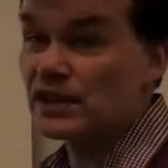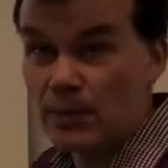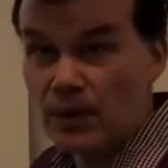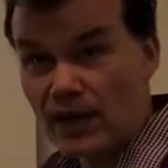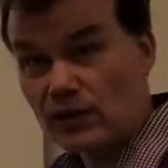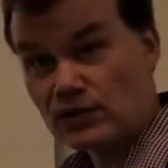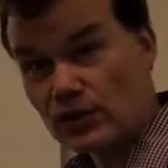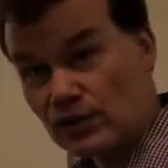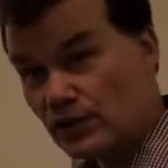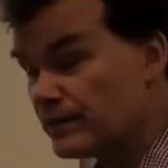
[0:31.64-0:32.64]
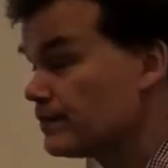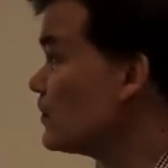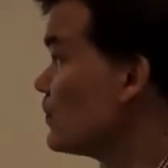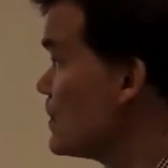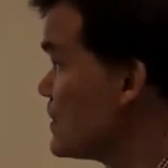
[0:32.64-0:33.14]
it applies also to
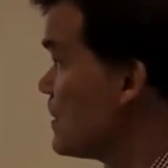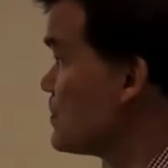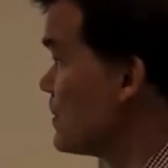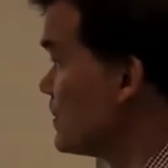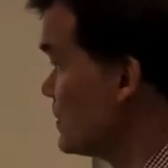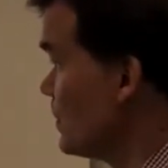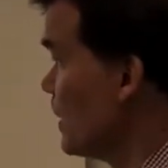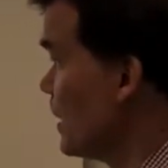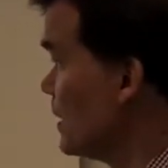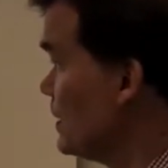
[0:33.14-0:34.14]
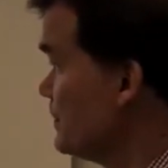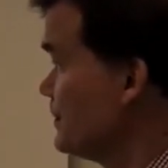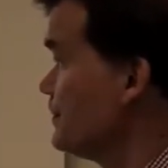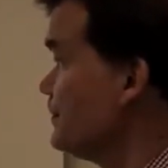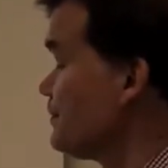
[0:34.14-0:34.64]
reception similarly,
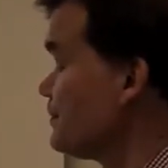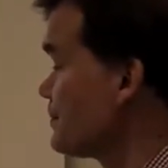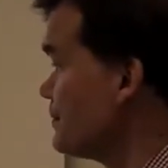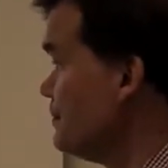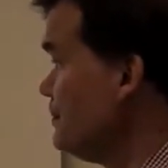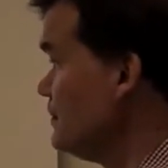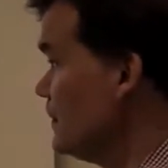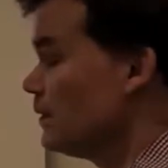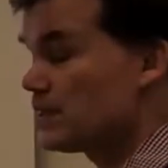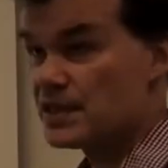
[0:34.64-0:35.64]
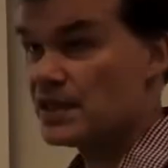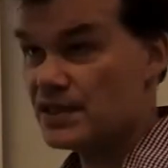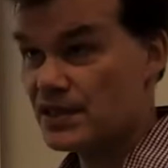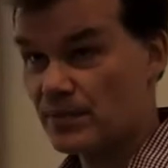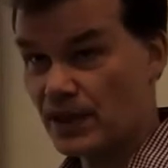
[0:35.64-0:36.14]
which is
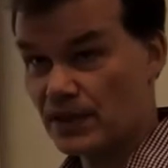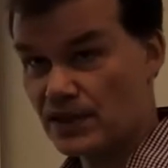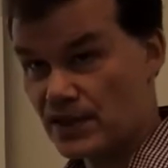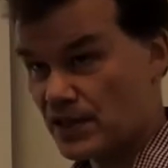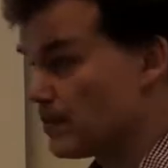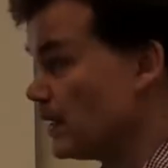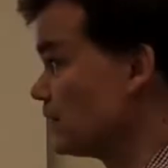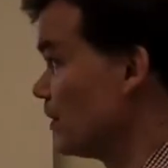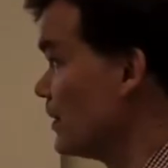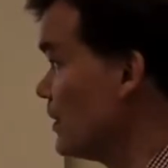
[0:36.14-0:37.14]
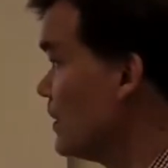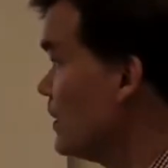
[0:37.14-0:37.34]
easier because it's just based on